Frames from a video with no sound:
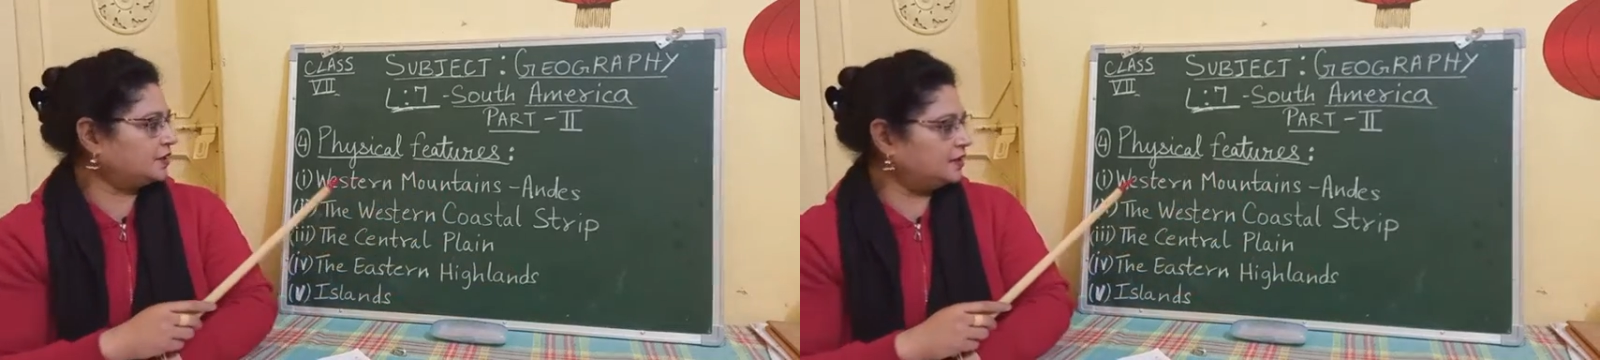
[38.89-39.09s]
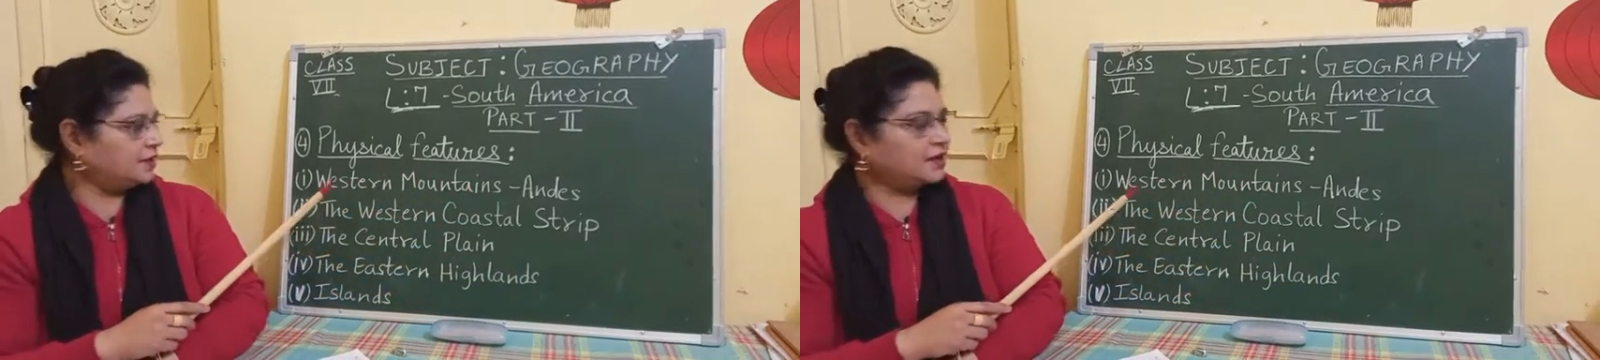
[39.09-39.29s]

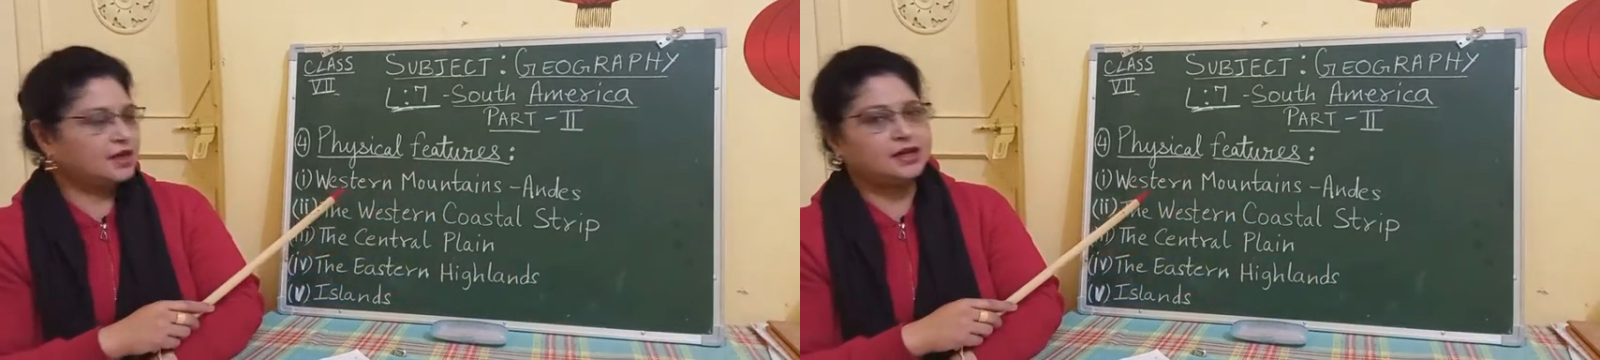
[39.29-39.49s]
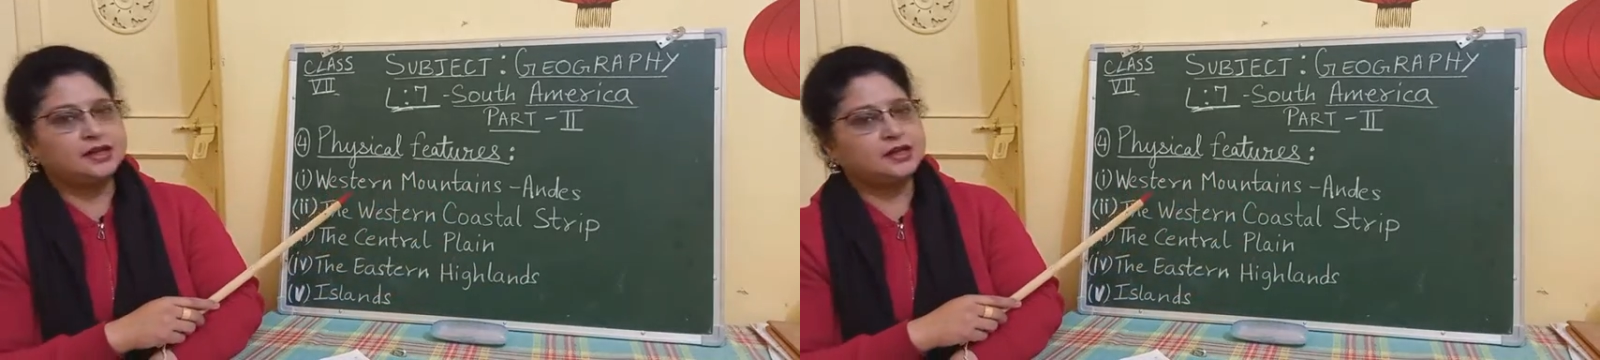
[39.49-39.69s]
They
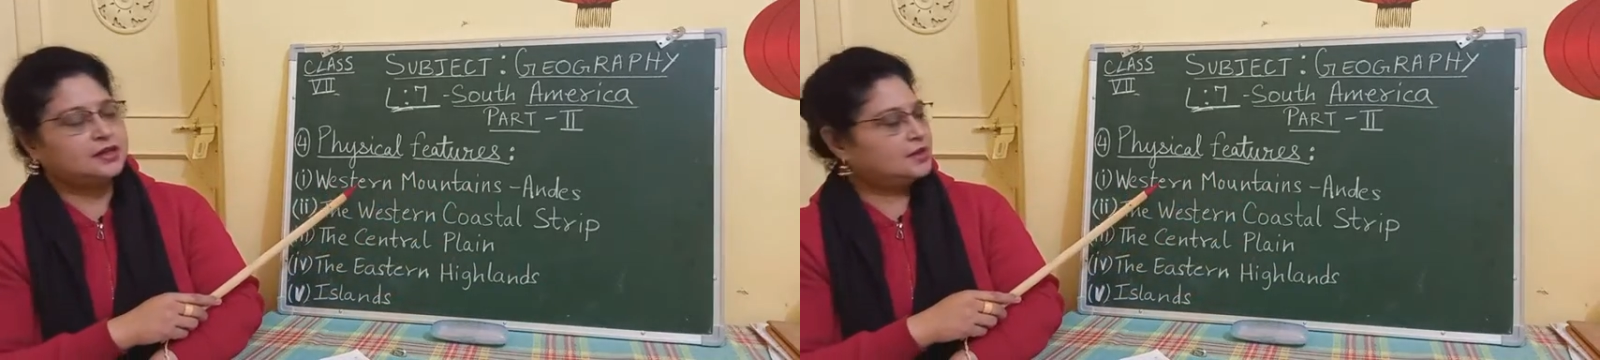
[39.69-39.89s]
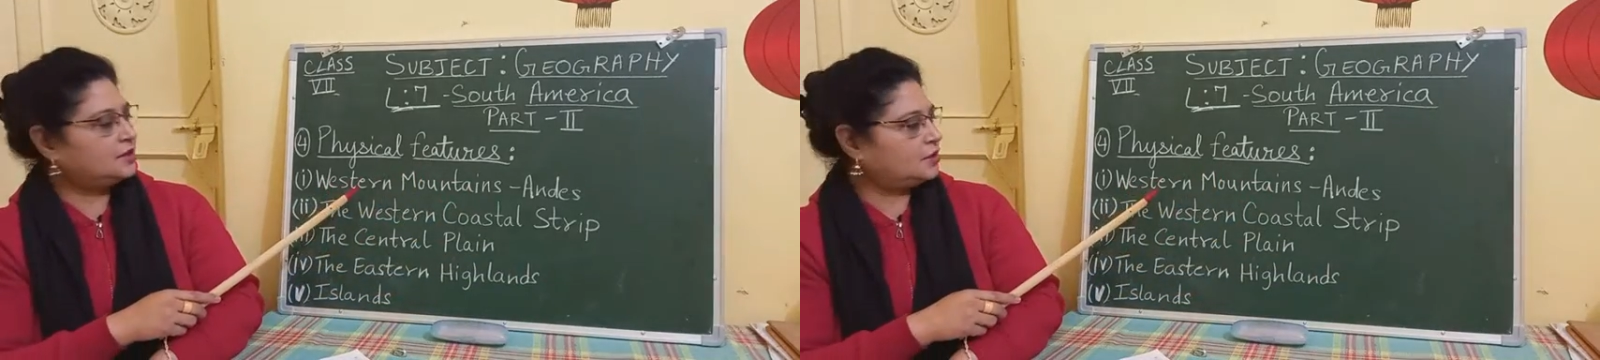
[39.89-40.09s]
are
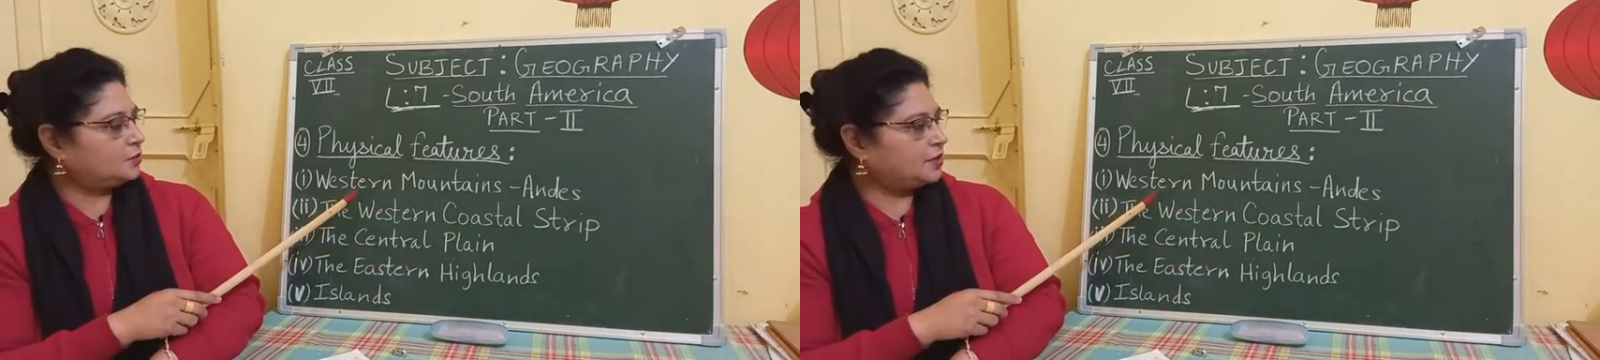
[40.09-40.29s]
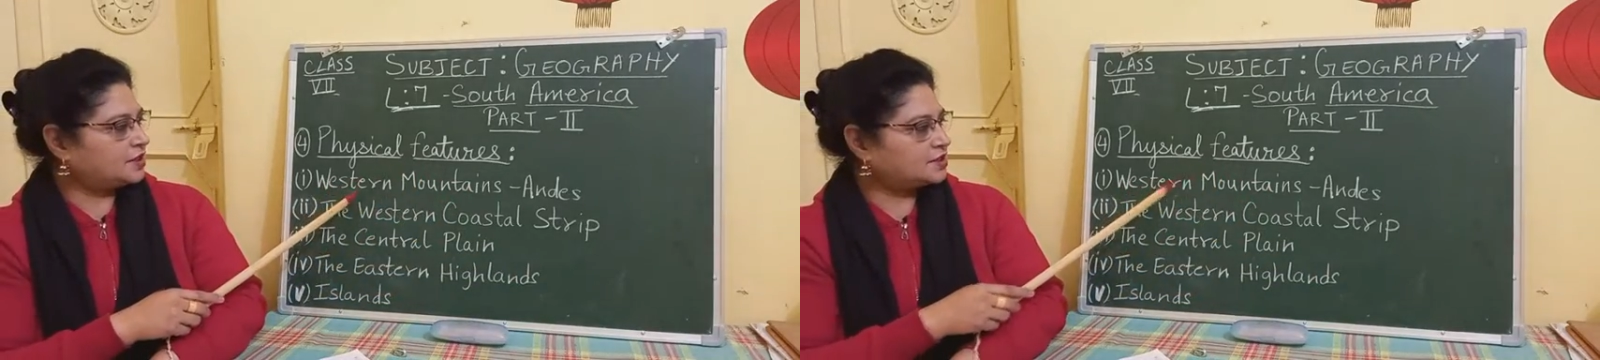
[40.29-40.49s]

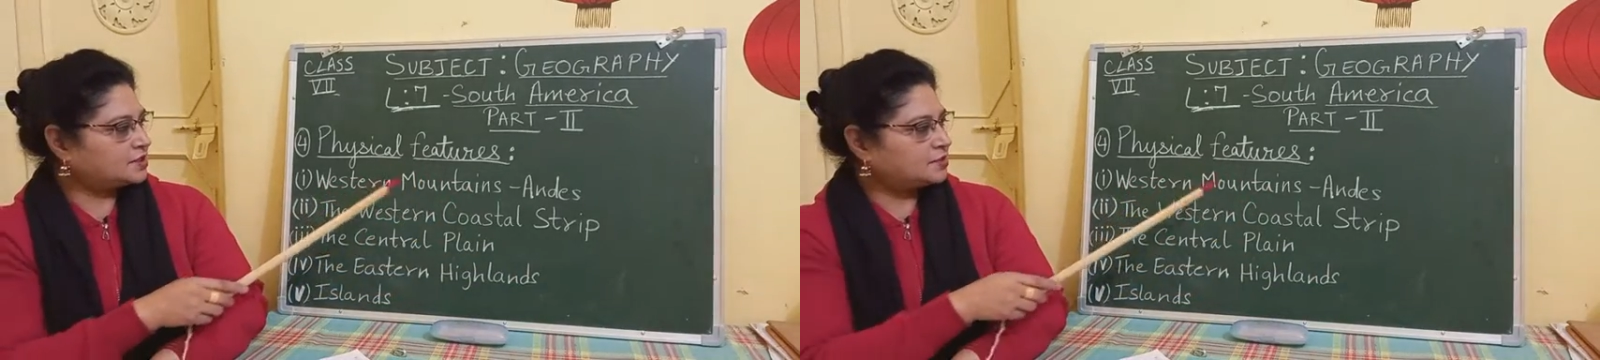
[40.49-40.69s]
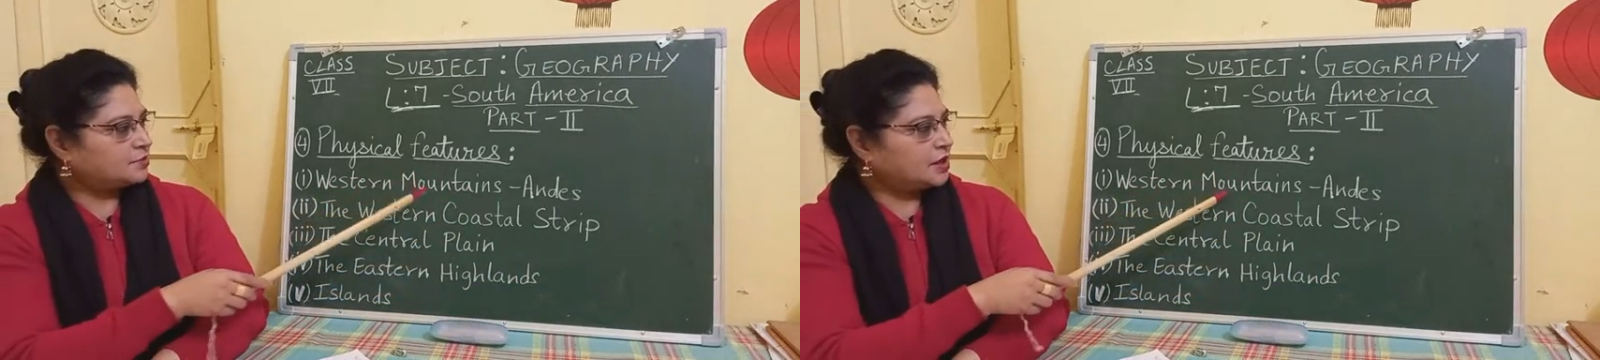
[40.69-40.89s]

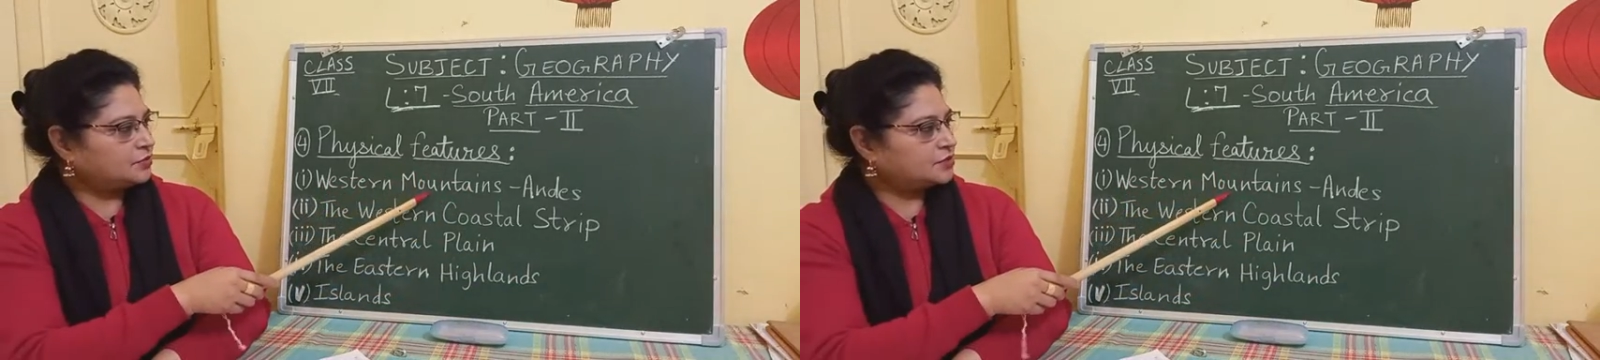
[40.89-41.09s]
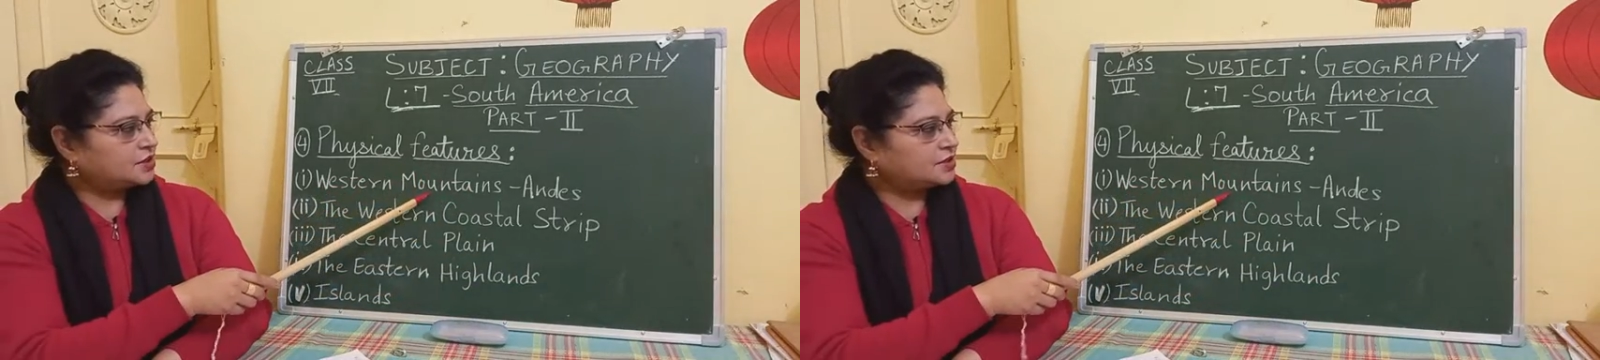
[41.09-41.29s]
Western
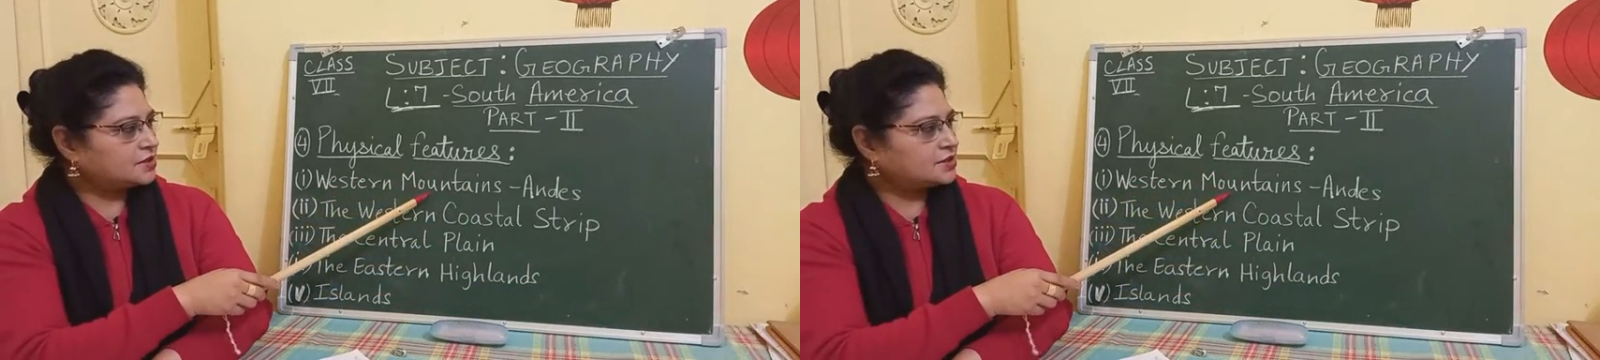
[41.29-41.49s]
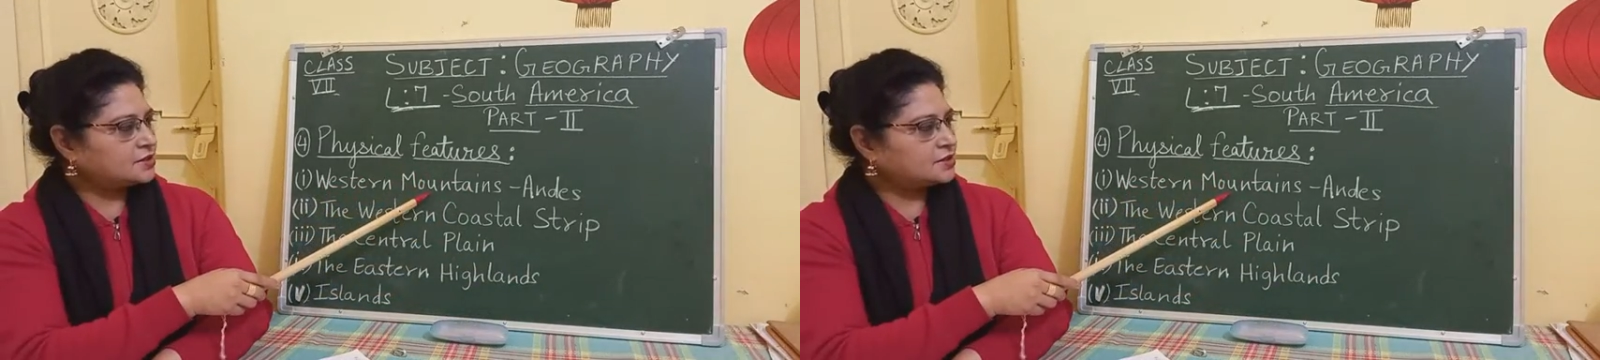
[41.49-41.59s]
Mountains,